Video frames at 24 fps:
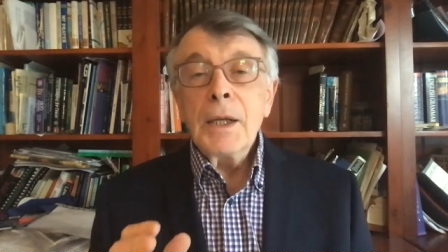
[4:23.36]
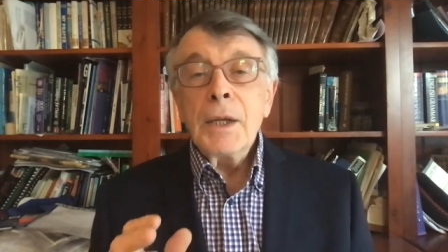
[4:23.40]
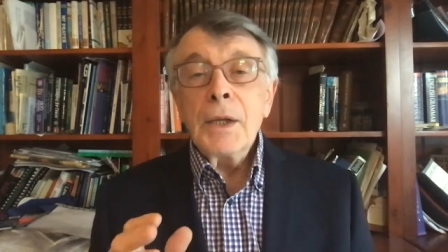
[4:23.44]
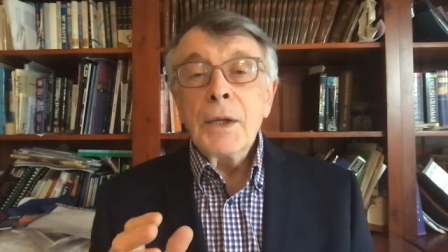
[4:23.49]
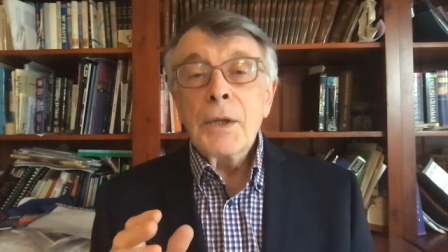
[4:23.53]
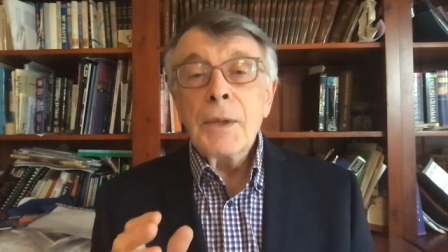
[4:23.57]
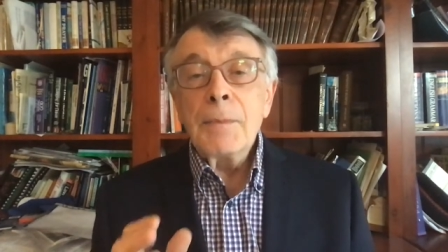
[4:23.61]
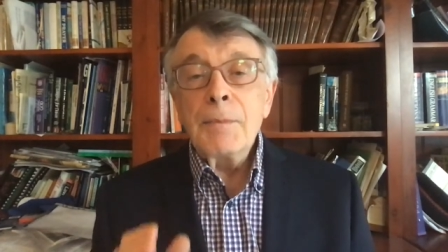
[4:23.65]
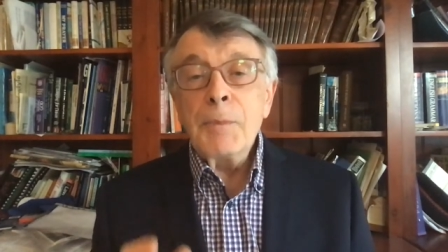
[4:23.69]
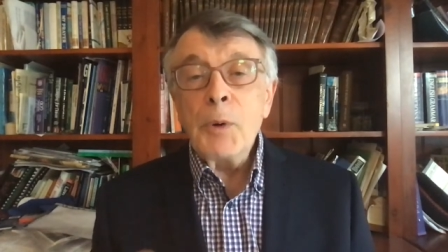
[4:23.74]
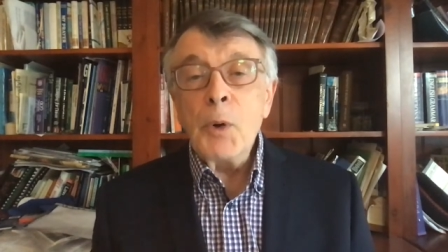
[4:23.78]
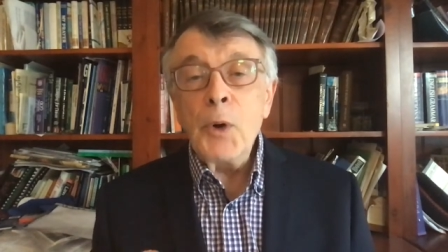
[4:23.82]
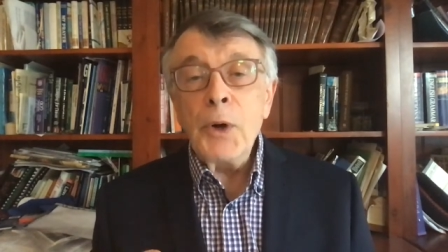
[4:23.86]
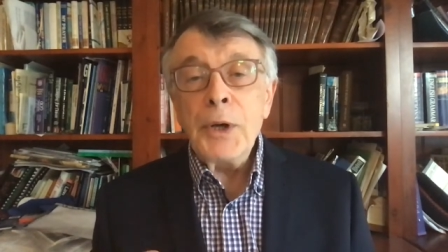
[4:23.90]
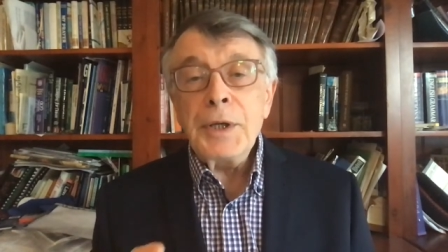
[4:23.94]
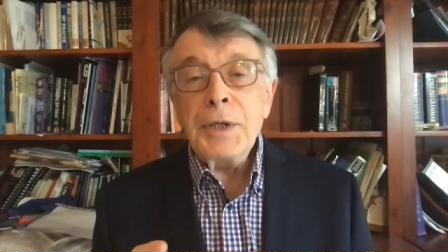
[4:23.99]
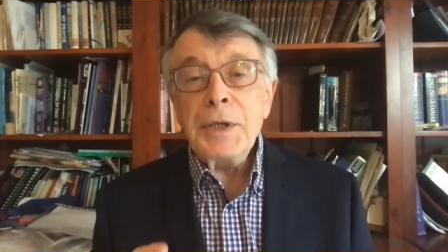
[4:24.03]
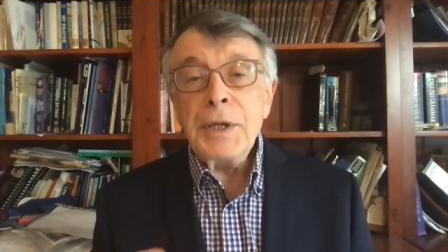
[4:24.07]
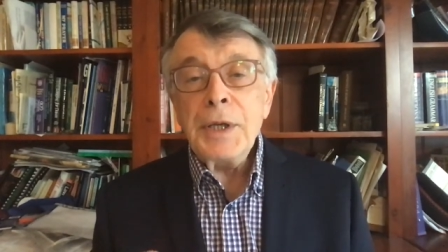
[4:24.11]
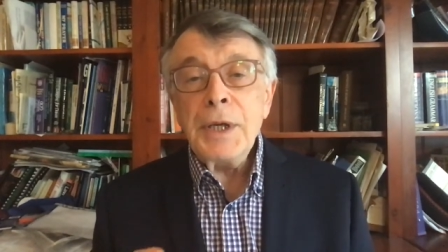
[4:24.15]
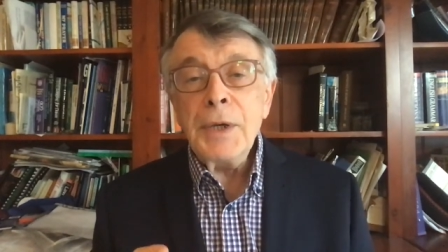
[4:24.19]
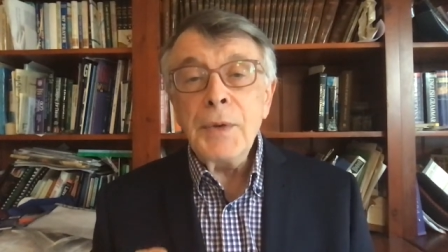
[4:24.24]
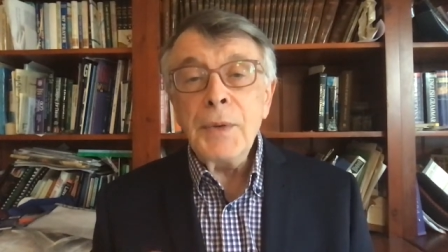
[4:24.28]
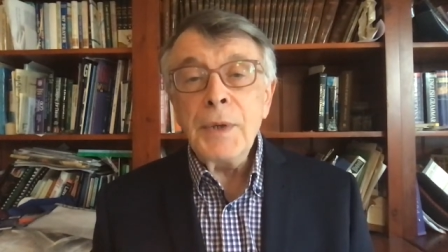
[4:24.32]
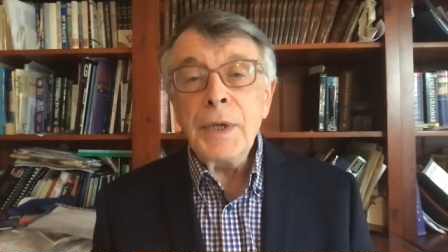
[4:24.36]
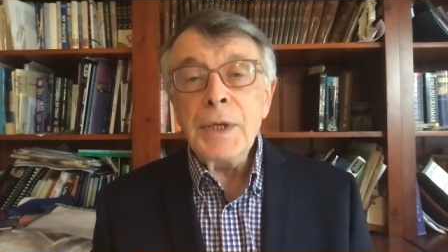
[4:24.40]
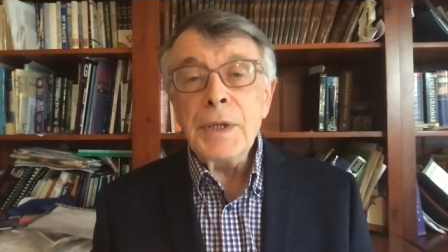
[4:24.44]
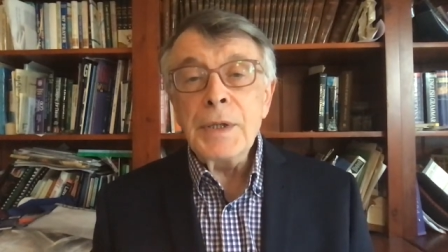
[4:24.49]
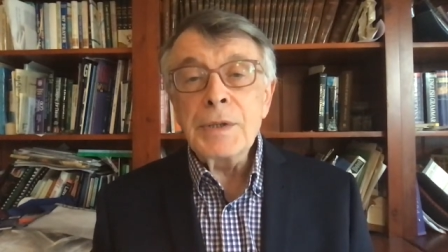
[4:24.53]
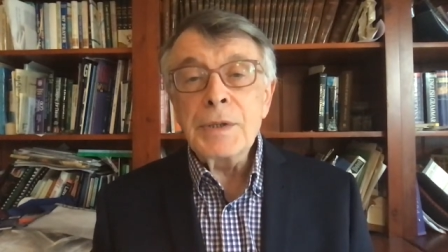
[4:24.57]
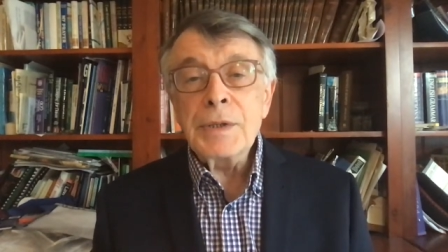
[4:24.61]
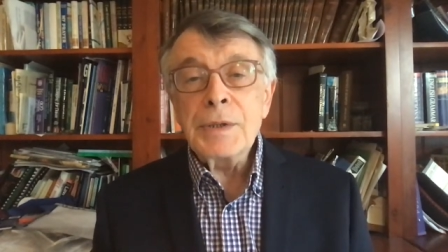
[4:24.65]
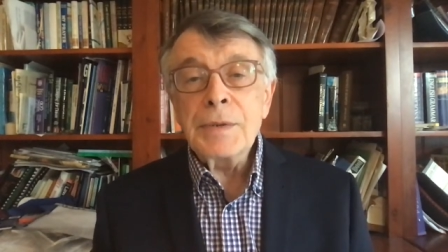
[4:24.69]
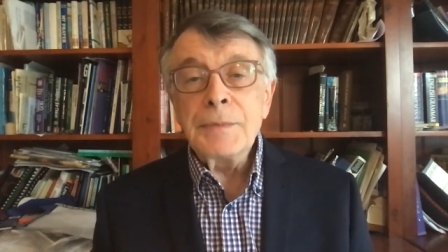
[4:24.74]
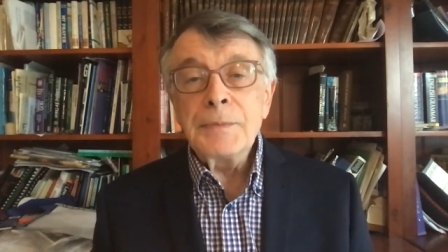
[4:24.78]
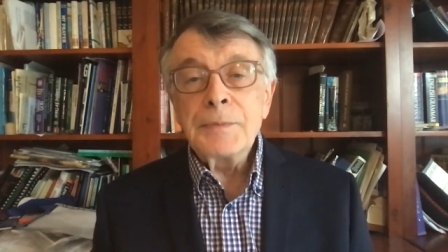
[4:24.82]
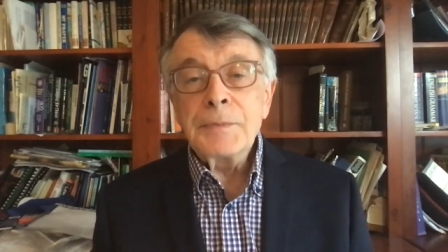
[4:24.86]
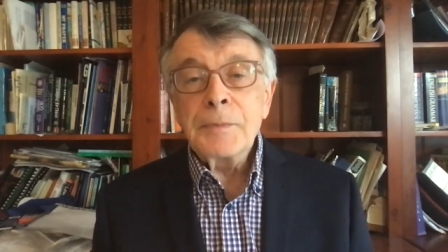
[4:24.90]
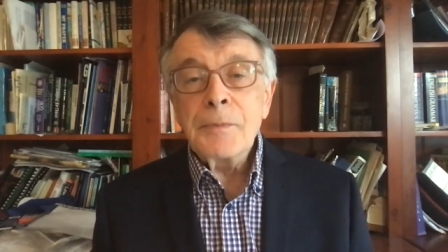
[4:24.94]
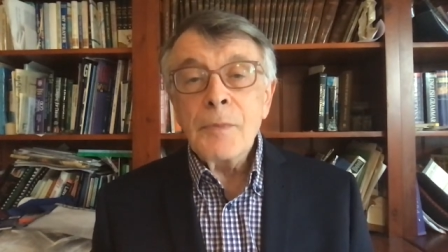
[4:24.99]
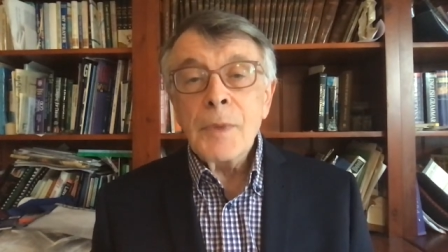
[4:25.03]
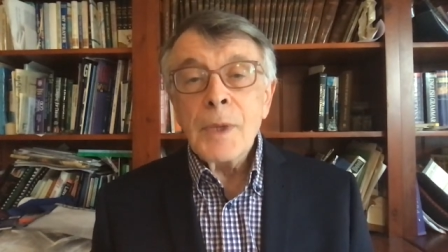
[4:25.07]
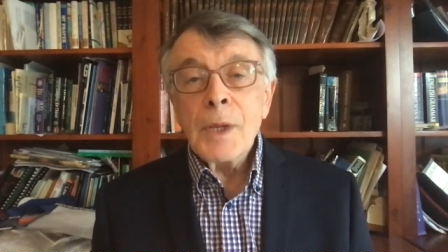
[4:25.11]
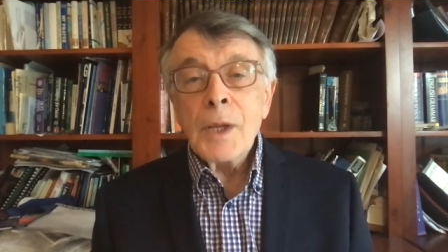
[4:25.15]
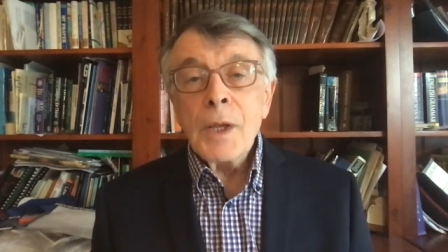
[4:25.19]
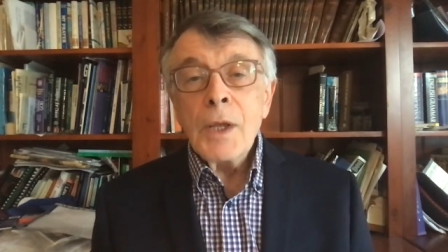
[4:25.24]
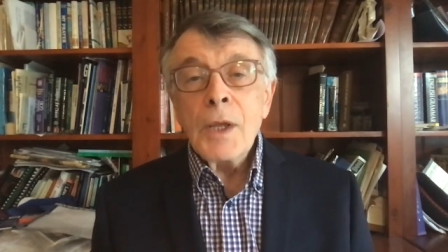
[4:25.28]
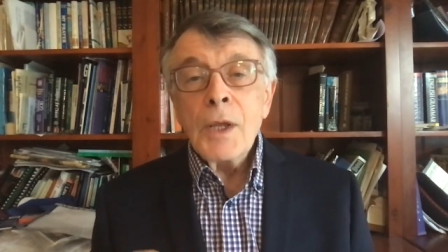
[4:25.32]
The point here is
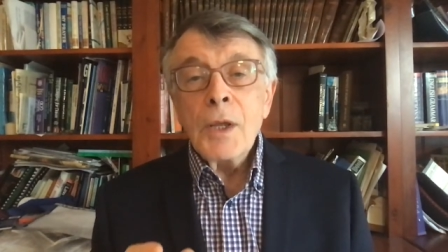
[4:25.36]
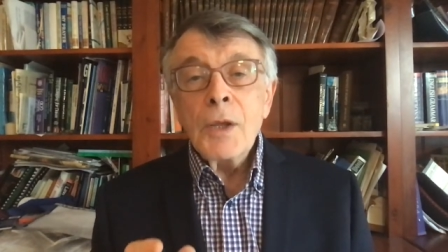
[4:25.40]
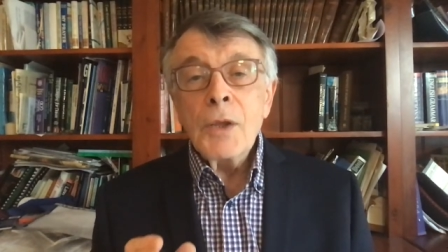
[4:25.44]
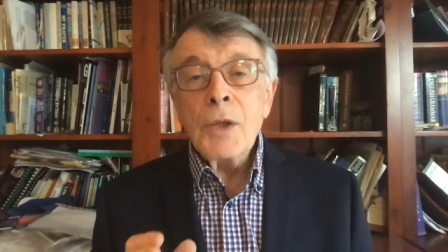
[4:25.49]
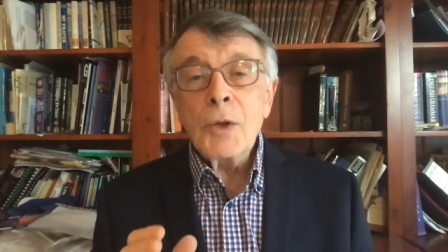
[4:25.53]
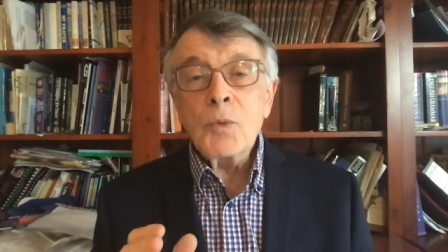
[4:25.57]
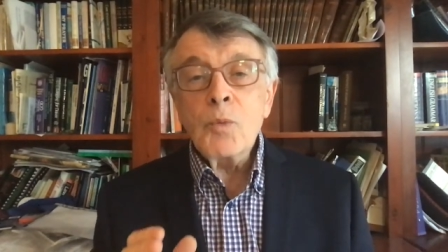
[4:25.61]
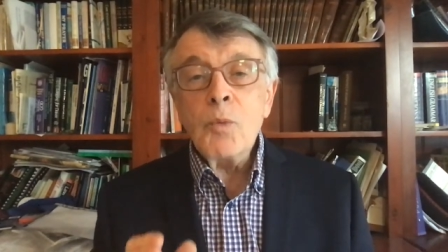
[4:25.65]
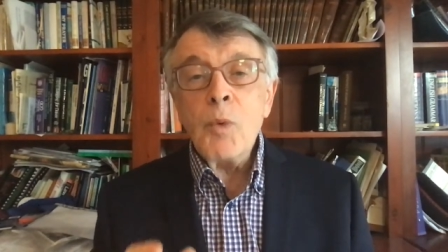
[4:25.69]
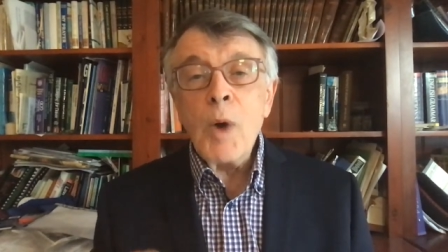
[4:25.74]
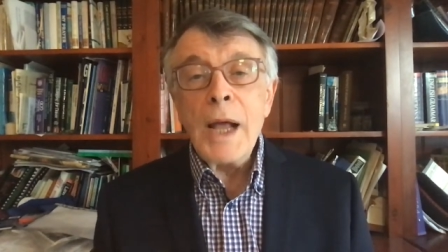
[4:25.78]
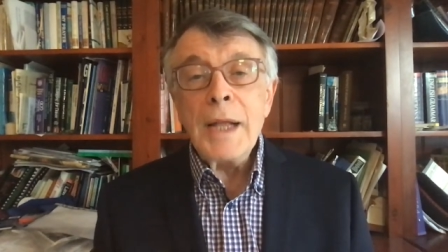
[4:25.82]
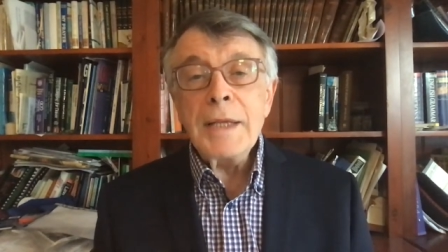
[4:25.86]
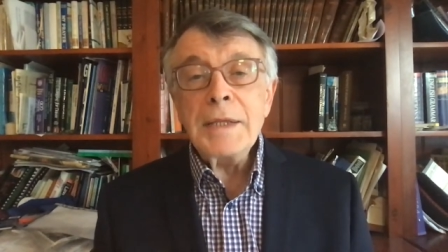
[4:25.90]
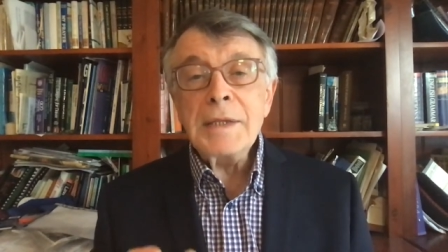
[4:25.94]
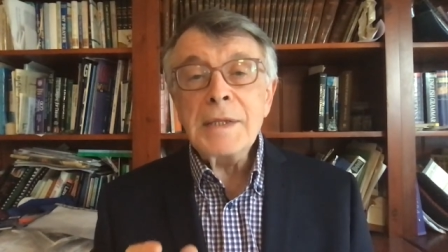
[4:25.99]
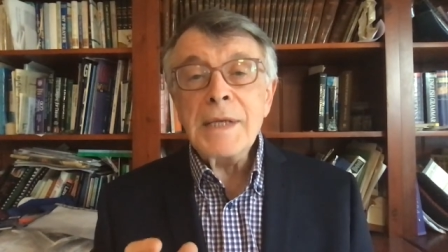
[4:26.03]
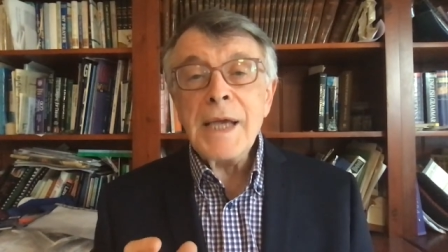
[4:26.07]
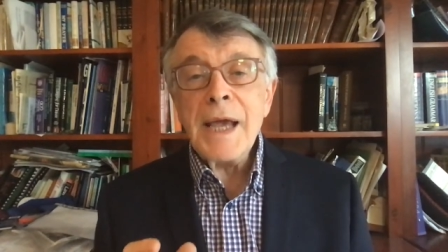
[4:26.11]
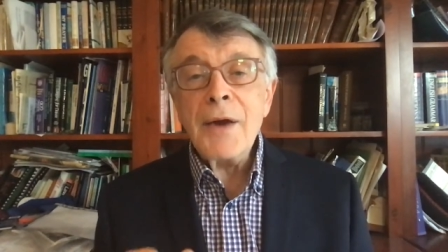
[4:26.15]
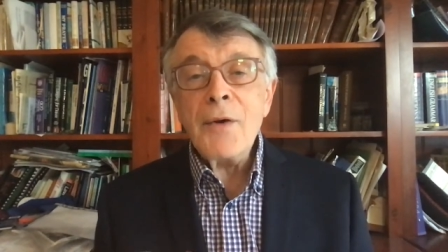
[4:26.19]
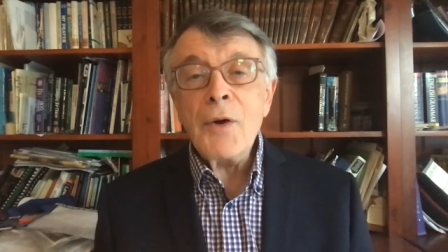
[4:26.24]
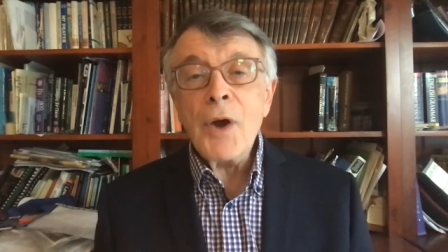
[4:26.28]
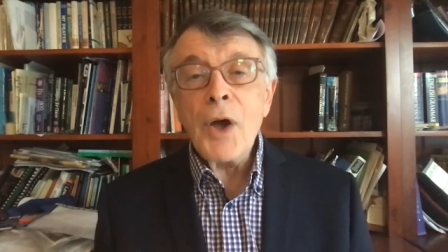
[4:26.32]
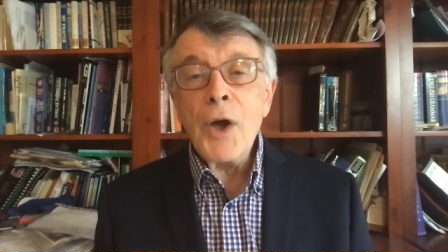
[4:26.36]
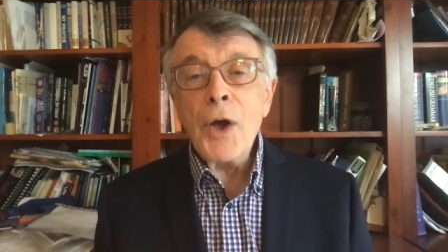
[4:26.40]
that once our